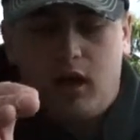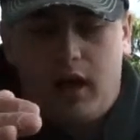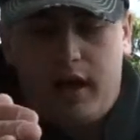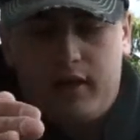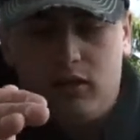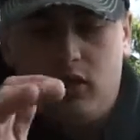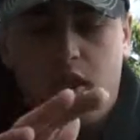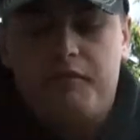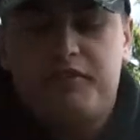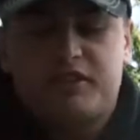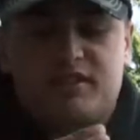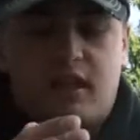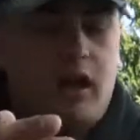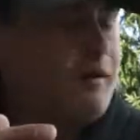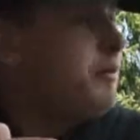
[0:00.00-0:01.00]
I love
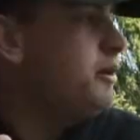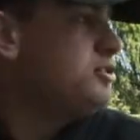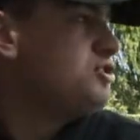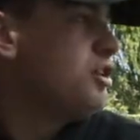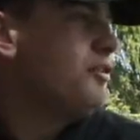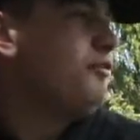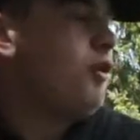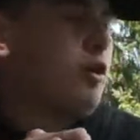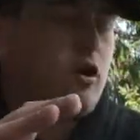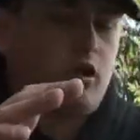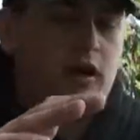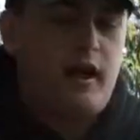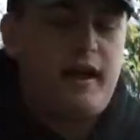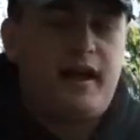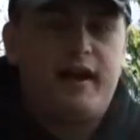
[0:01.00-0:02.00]
this combo so
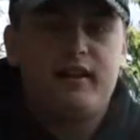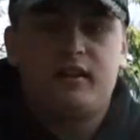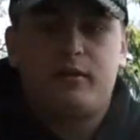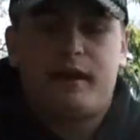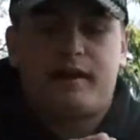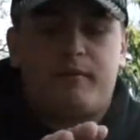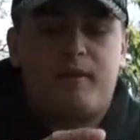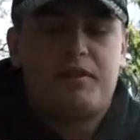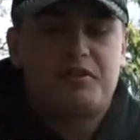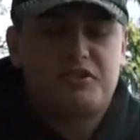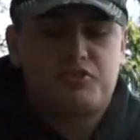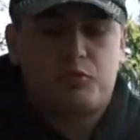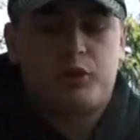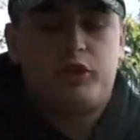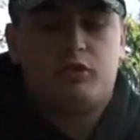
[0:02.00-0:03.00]
far. I highly recommend
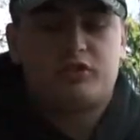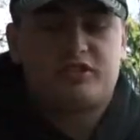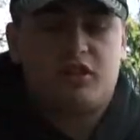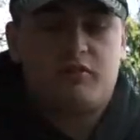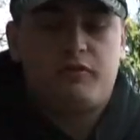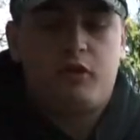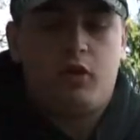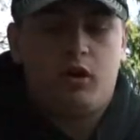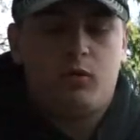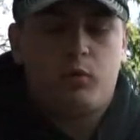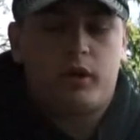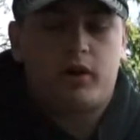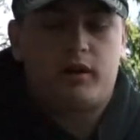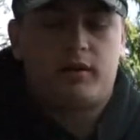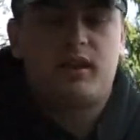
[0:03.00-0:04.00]
this reel so far.
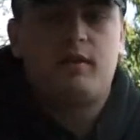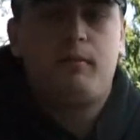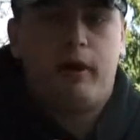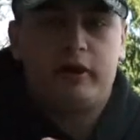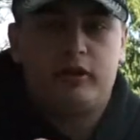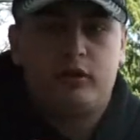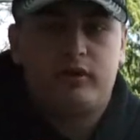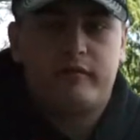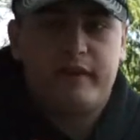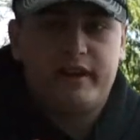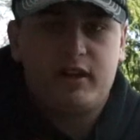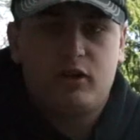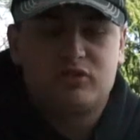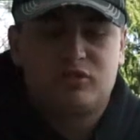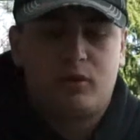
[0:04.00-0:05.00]
We're going to keep on doing
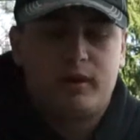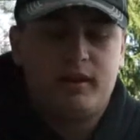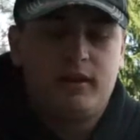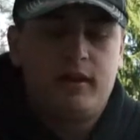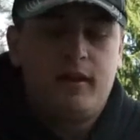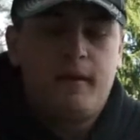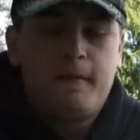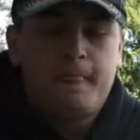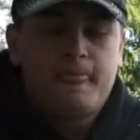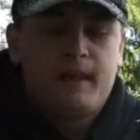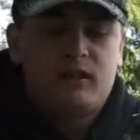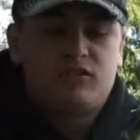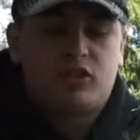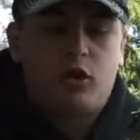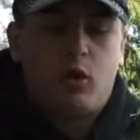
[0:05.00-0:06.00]
videos on it
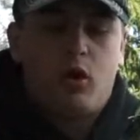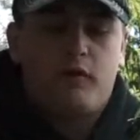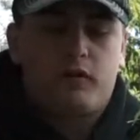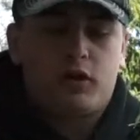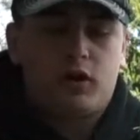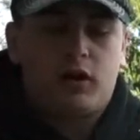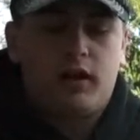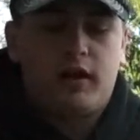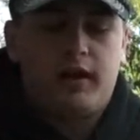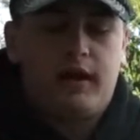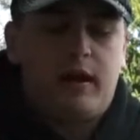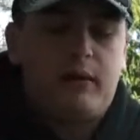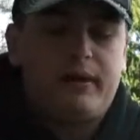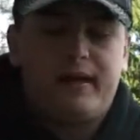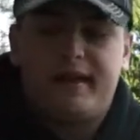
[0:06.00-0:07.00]
to go over uh,
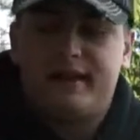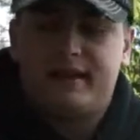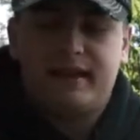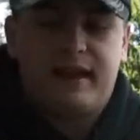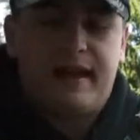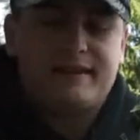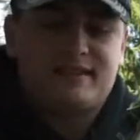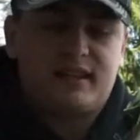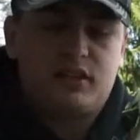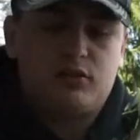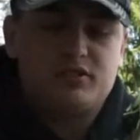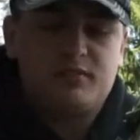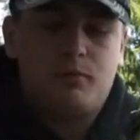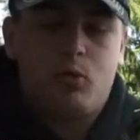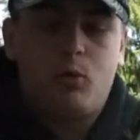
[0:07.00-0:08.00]
how I like it as I
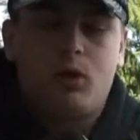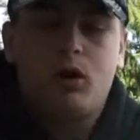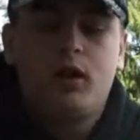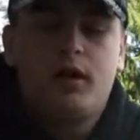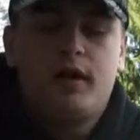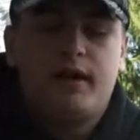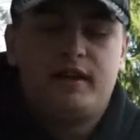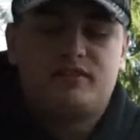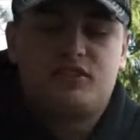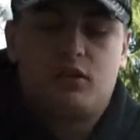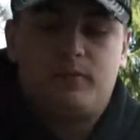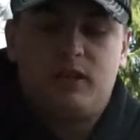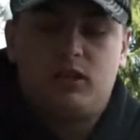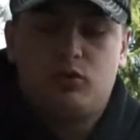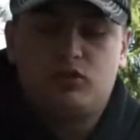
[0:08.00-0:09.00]
use it more. It's going
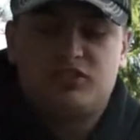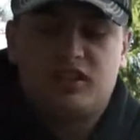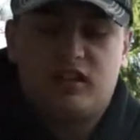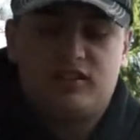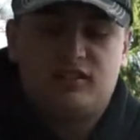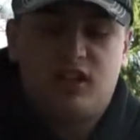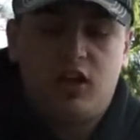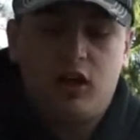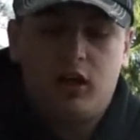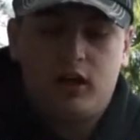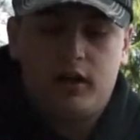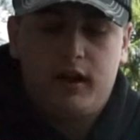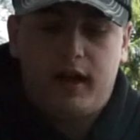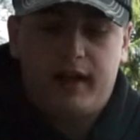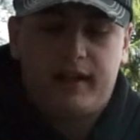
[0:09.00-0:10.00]
to be used a
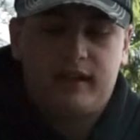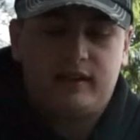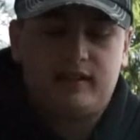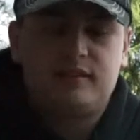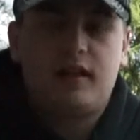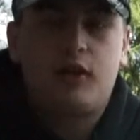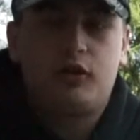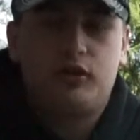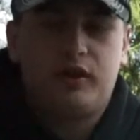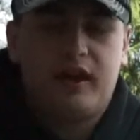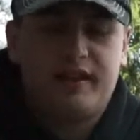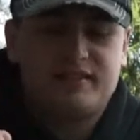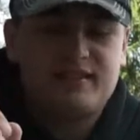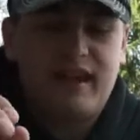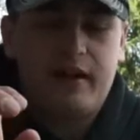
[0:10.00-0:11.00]
ton. I can tell you
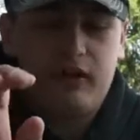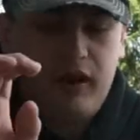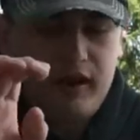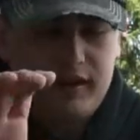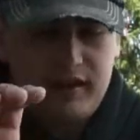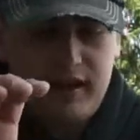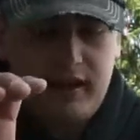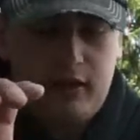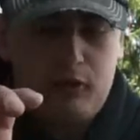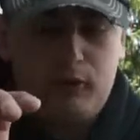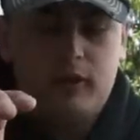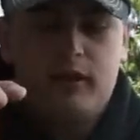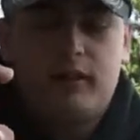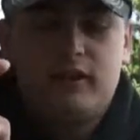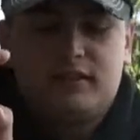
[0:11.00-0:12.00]
guys that right now.
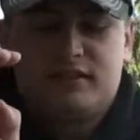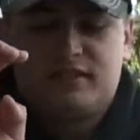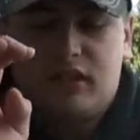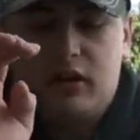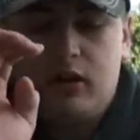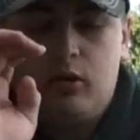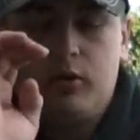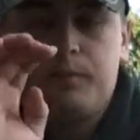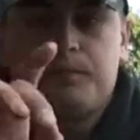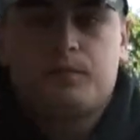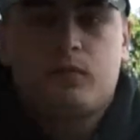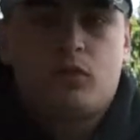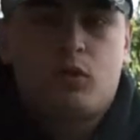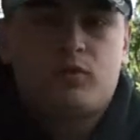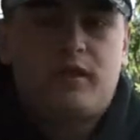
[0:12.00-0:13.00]
So,
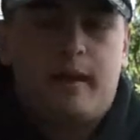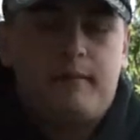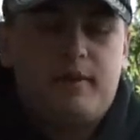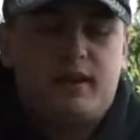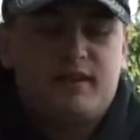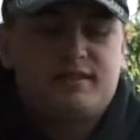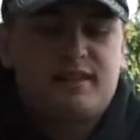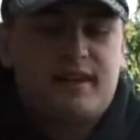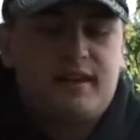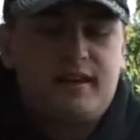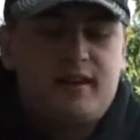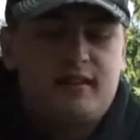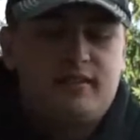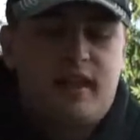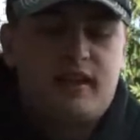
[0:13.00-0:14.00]
with that being said,
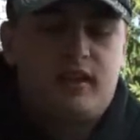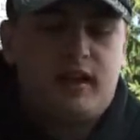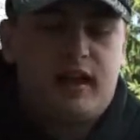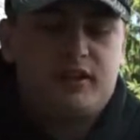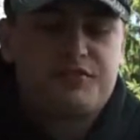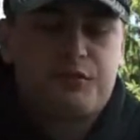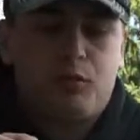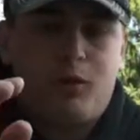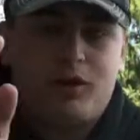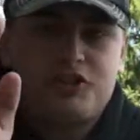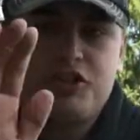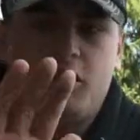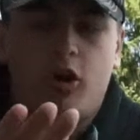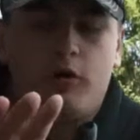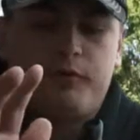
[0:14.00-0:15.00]
thank you guys for
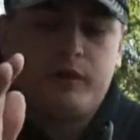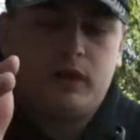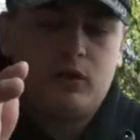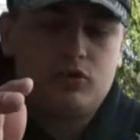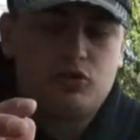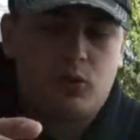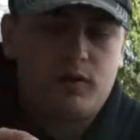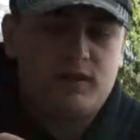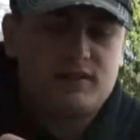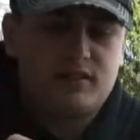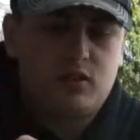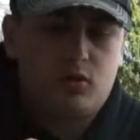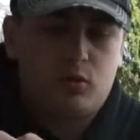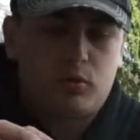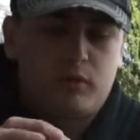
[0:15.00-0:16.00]
watching. Hopefully you enjoyed this
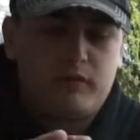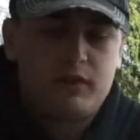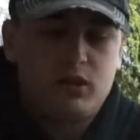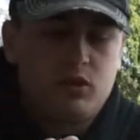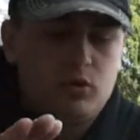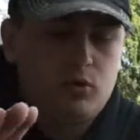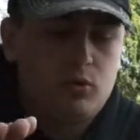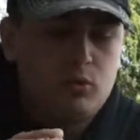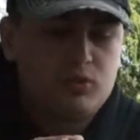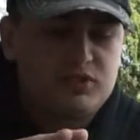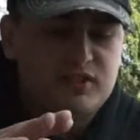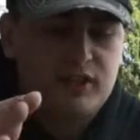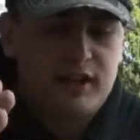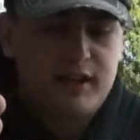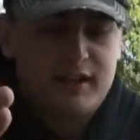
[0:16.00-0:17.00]
little review
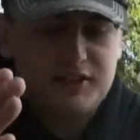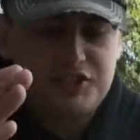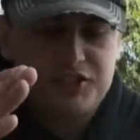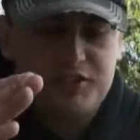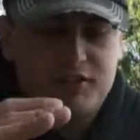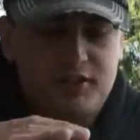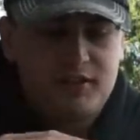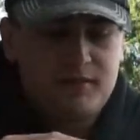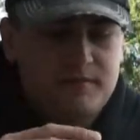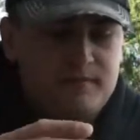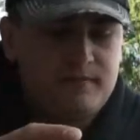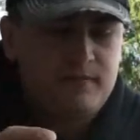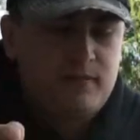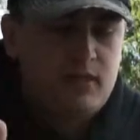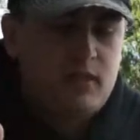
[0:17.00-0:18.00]
slash
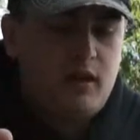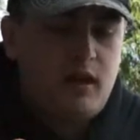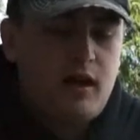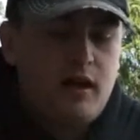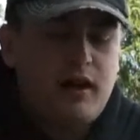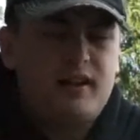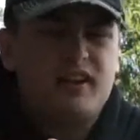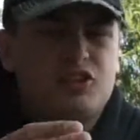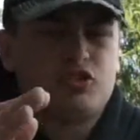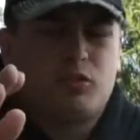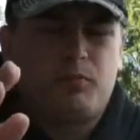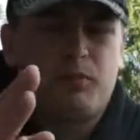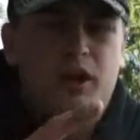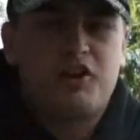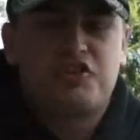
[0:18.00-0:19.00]
uh, initial
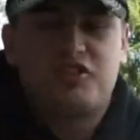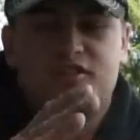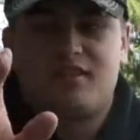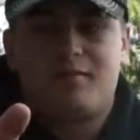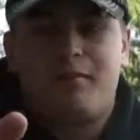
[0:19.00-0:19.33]
impressions